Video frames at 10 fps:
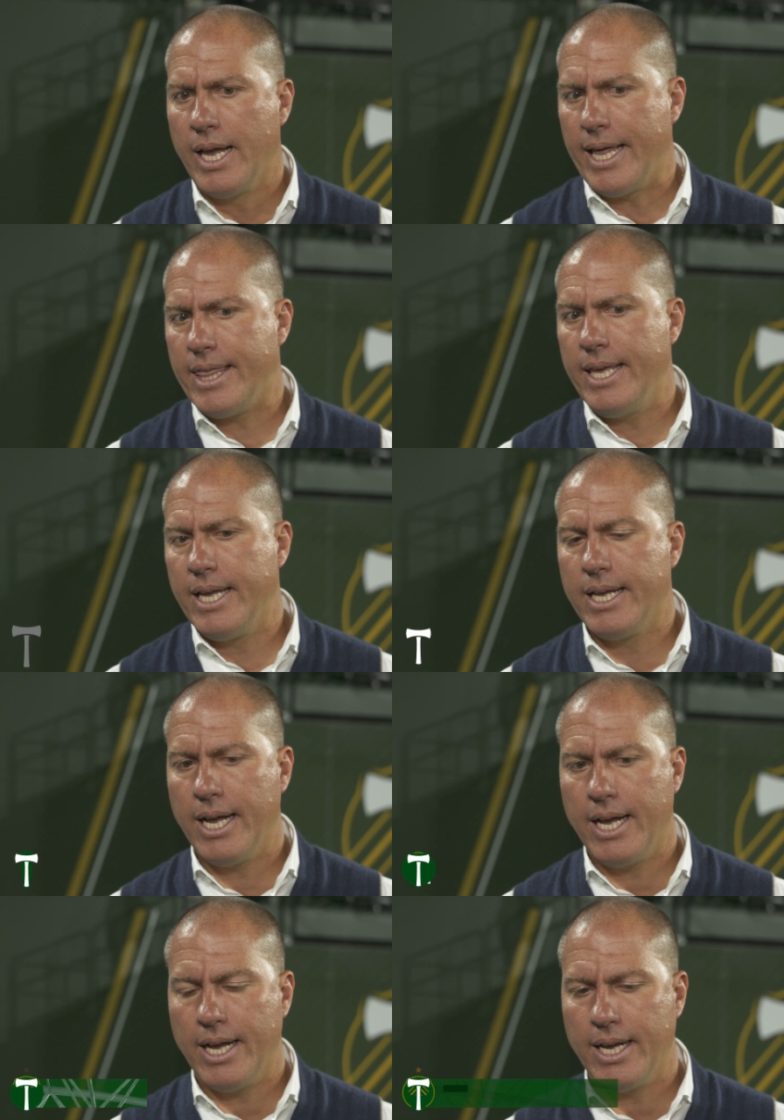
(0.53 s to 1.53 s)
I think
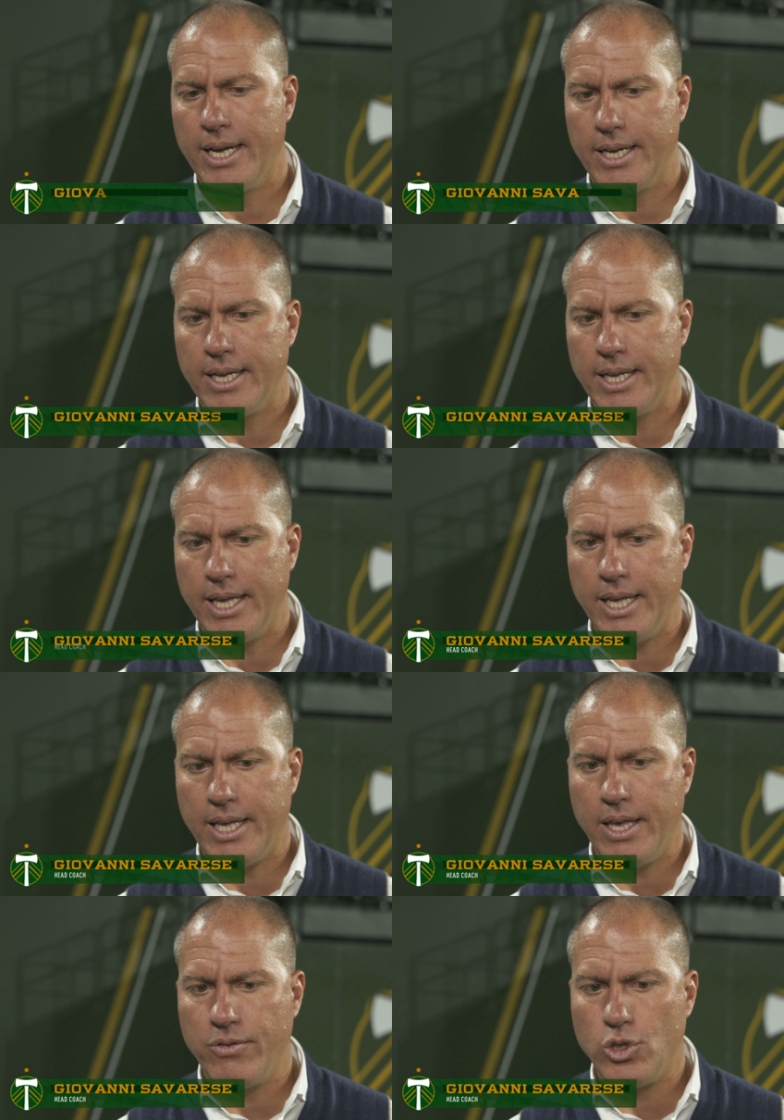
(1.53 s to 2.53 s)
uh, it,
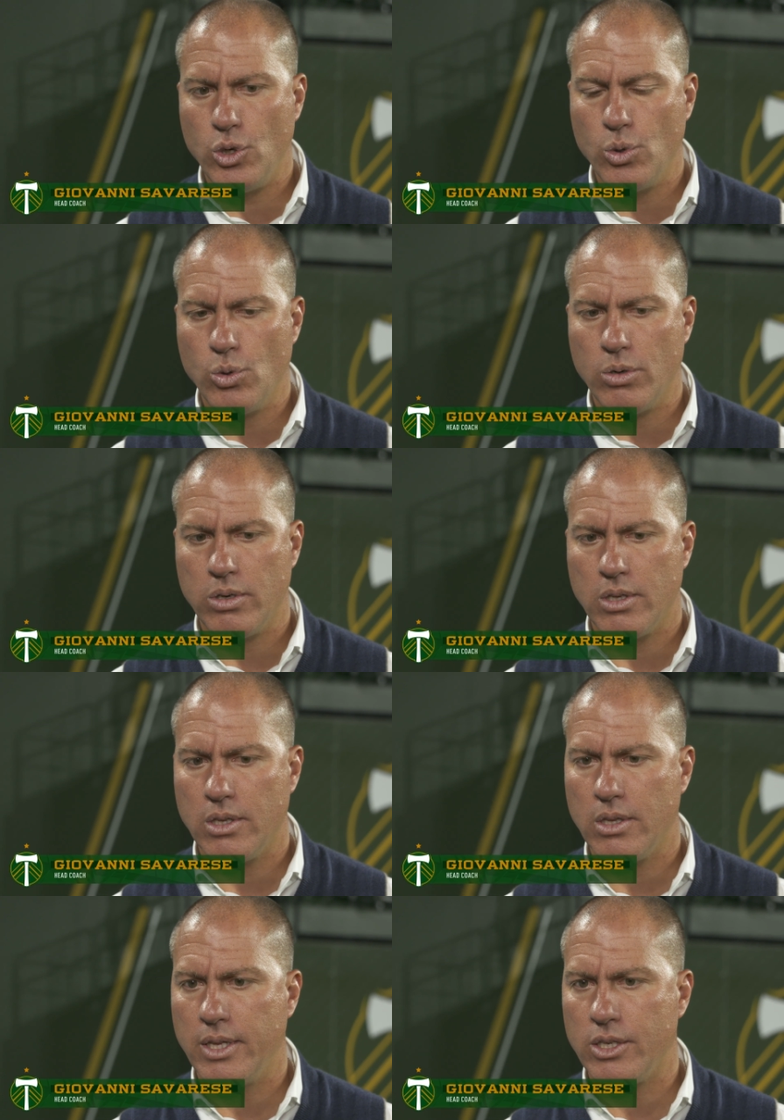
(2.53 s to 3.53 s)
it gives you
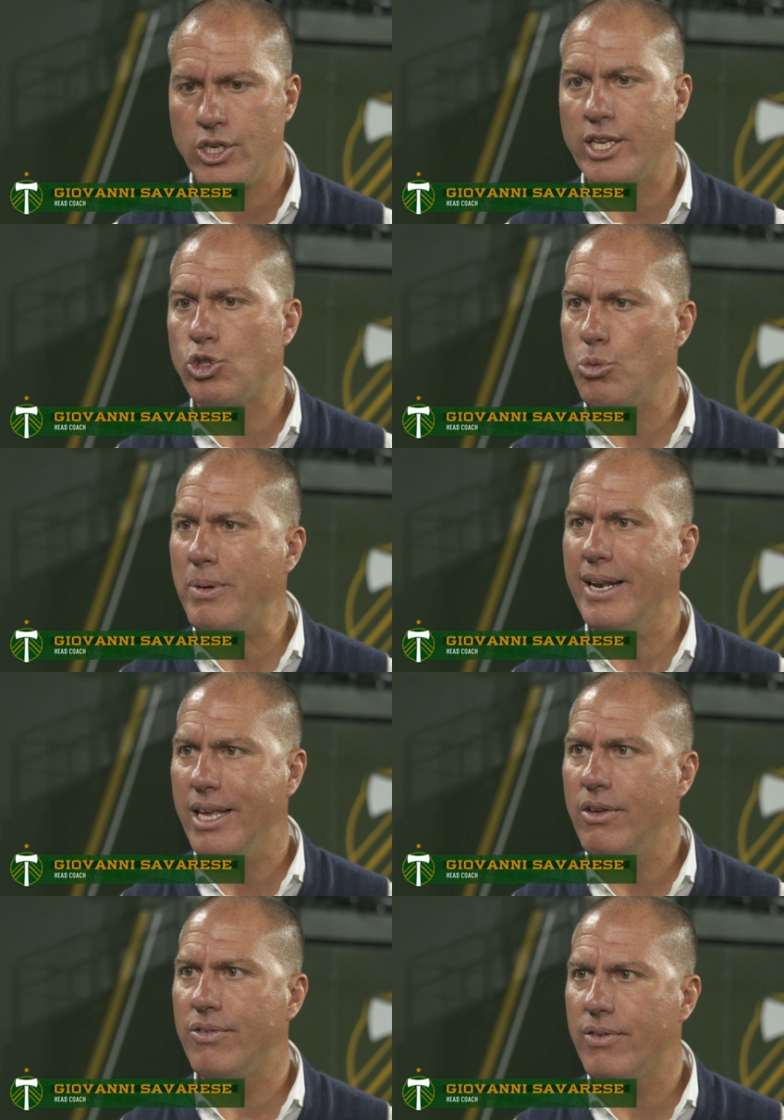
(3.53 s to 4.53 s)
the chance to
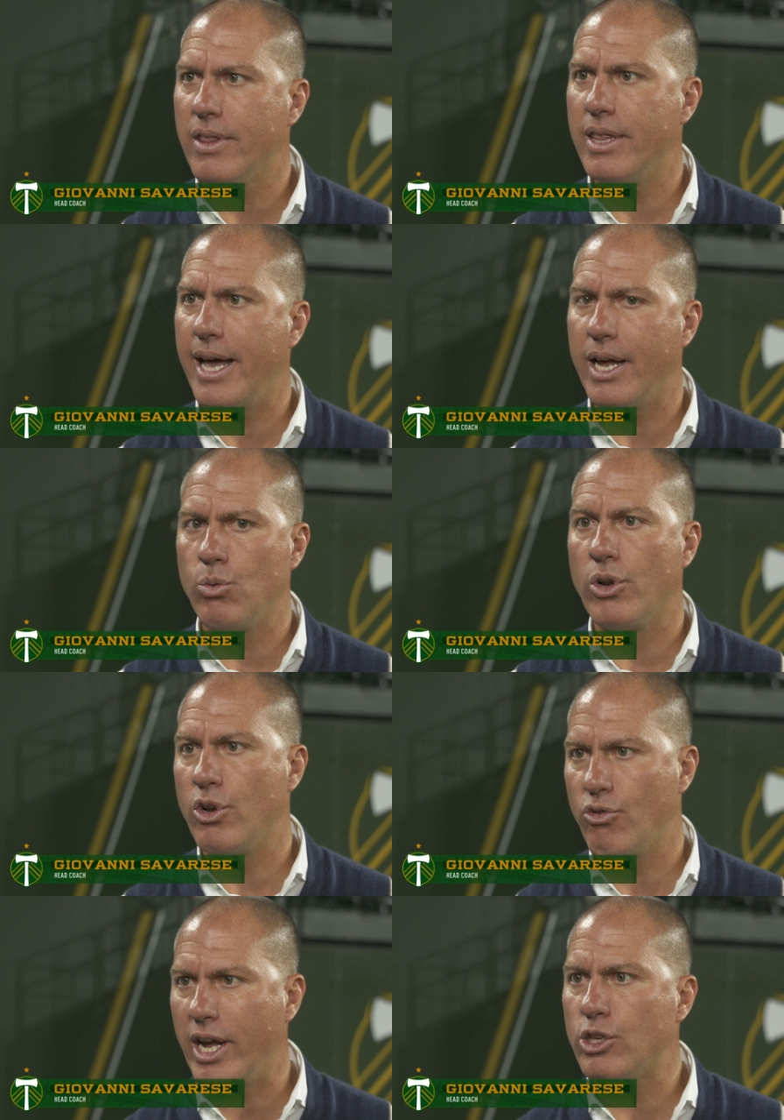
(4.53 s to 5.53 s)
believe that we're on
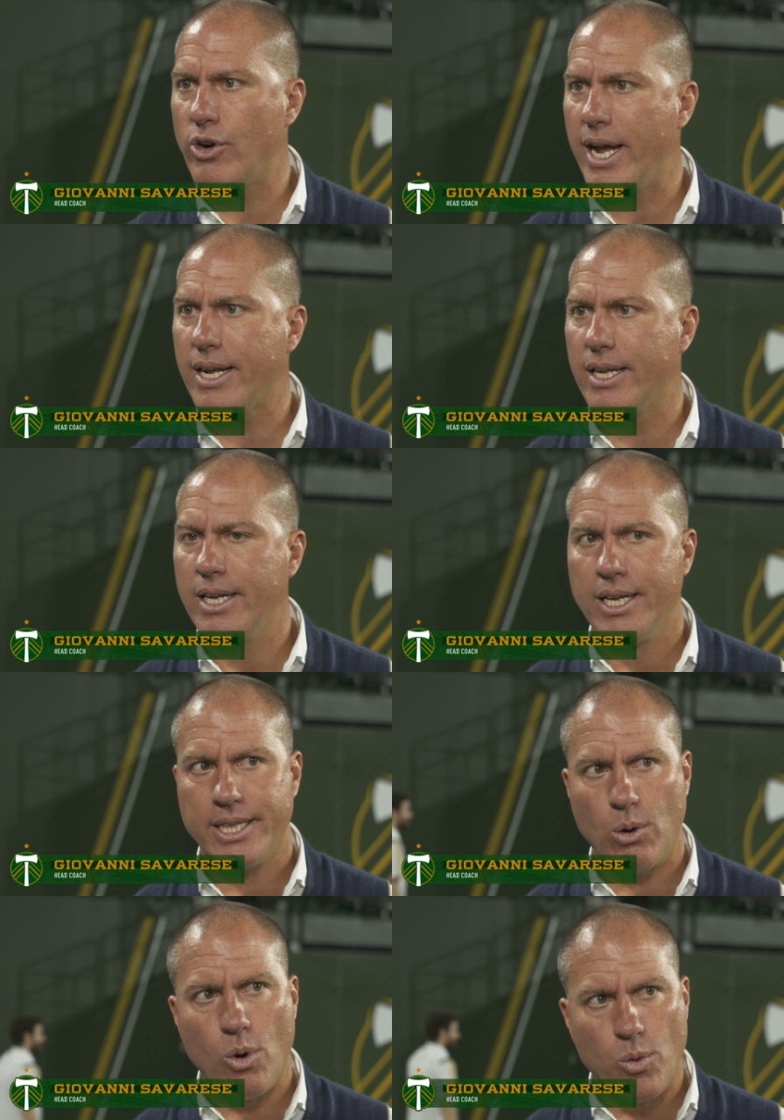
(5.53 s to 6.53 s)
the right track,
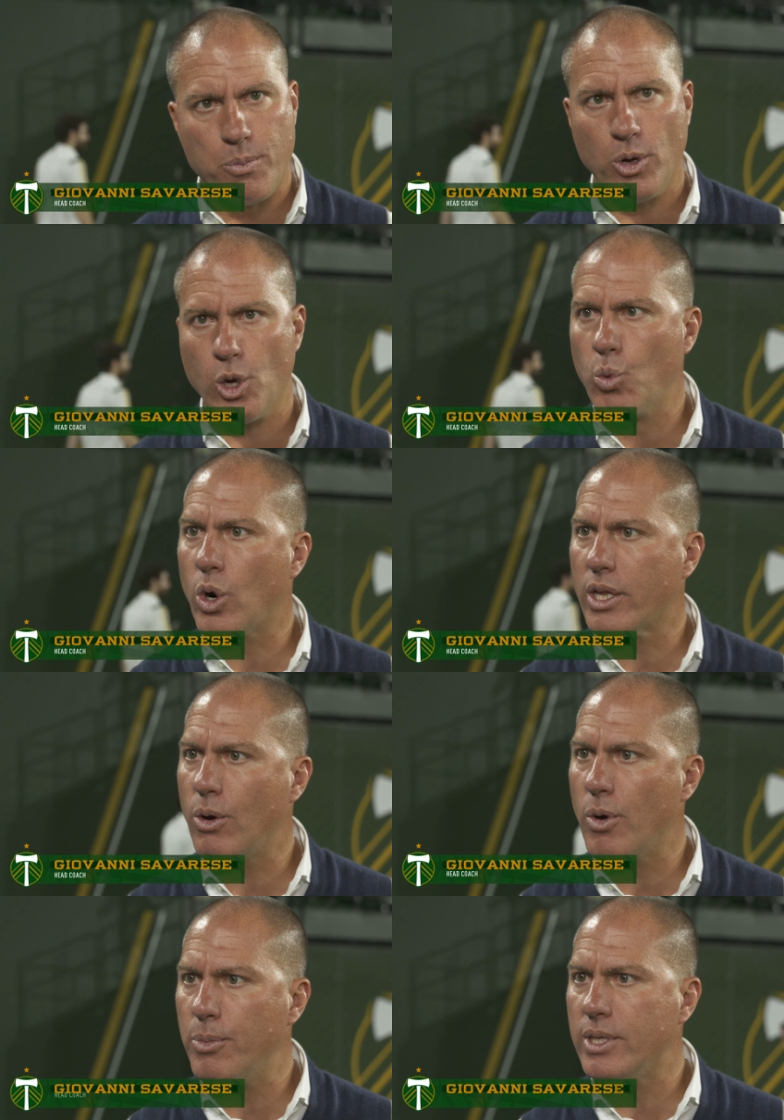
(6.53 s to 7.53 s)
that when we put the work that
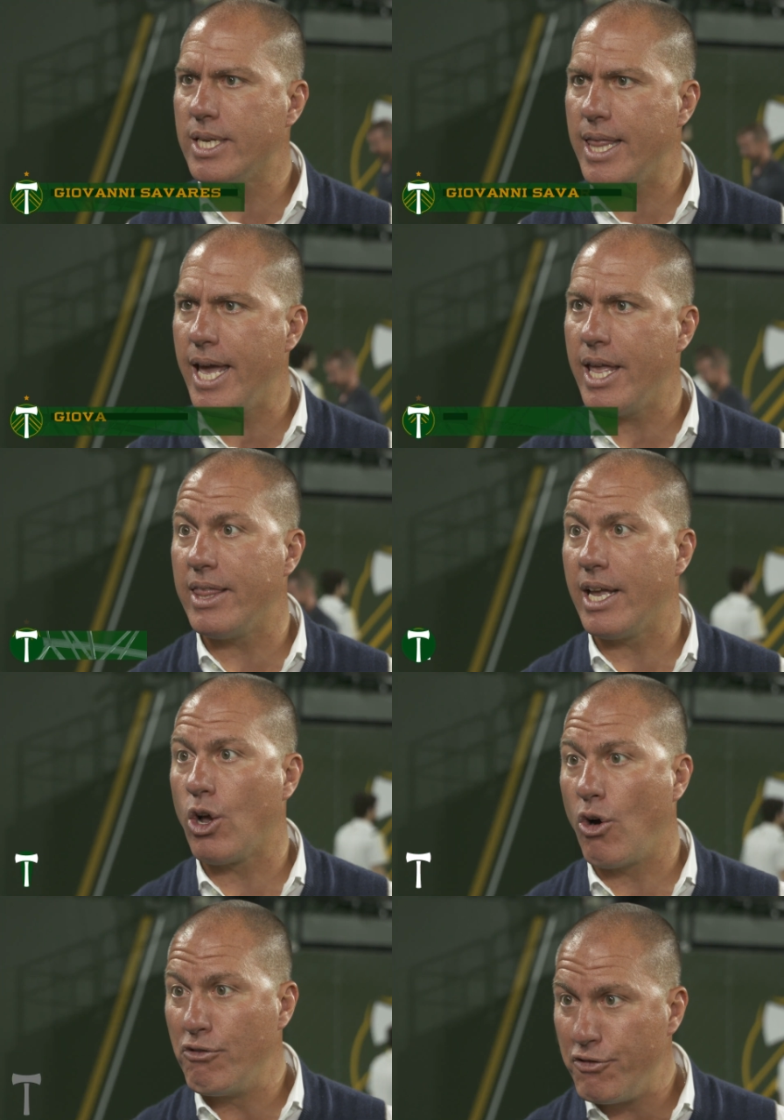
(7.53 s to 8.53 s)
we put today and the
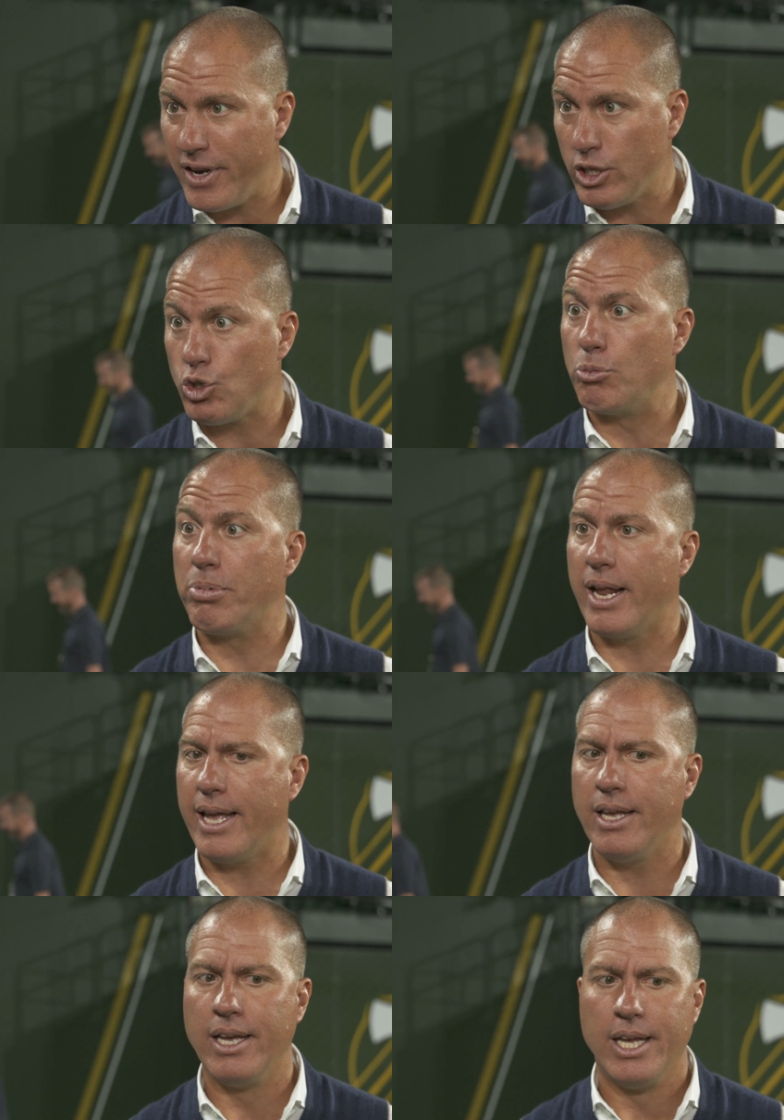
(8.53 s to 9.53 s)
confidence to
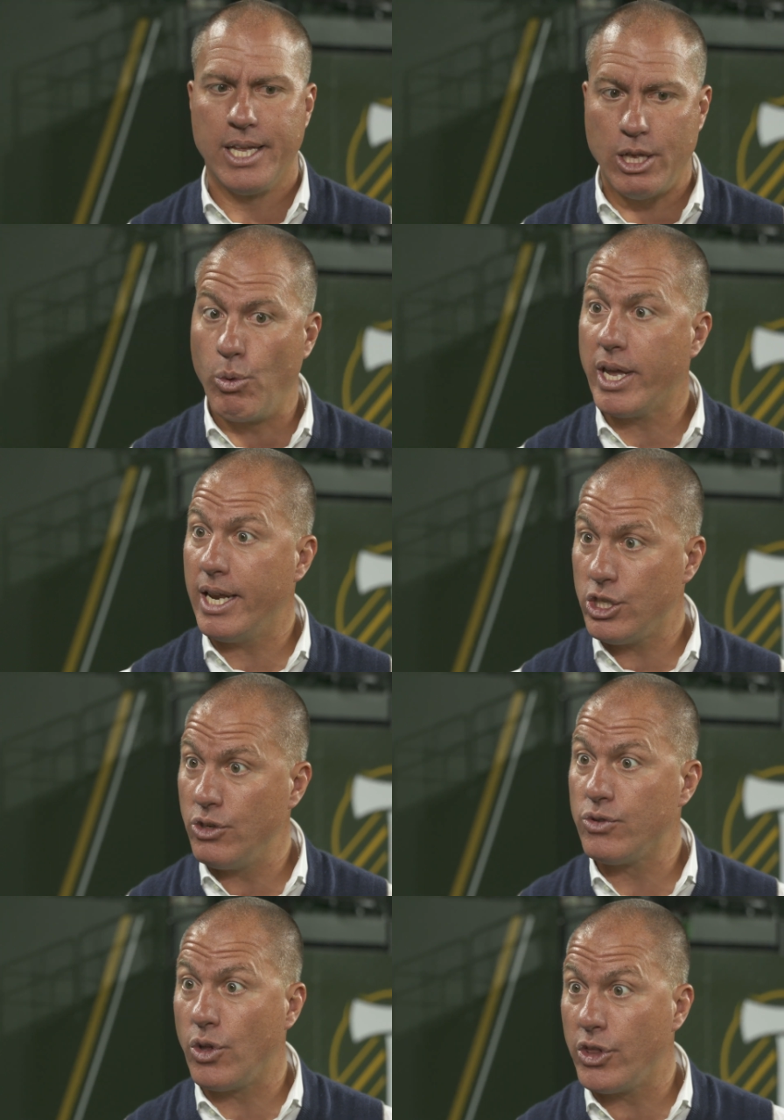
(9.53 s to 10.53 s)
play, that we can
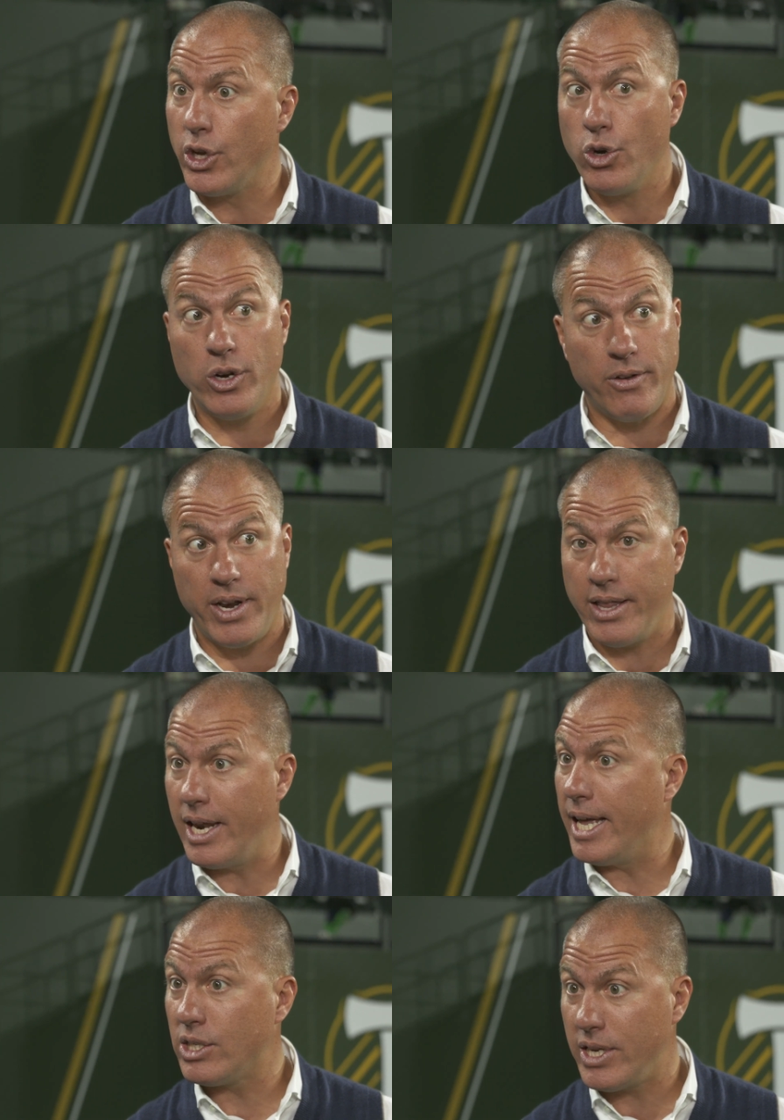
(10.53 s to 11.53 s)
achieve something good even at the
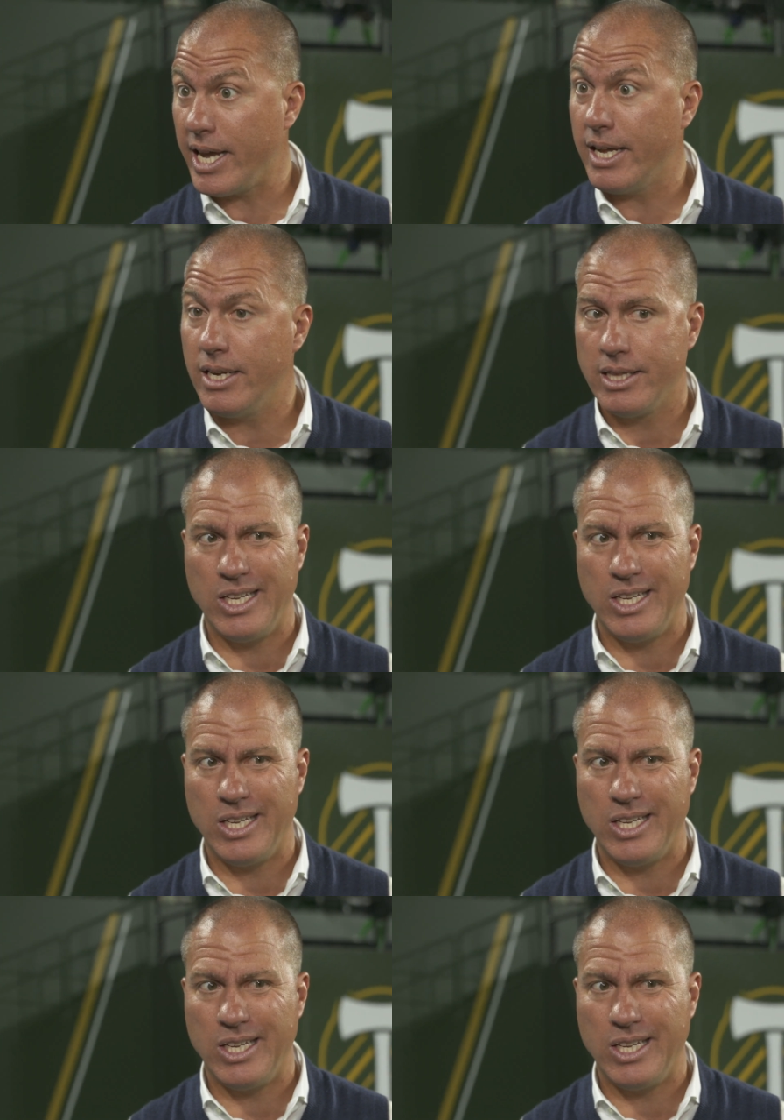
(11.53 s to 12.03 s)
last second.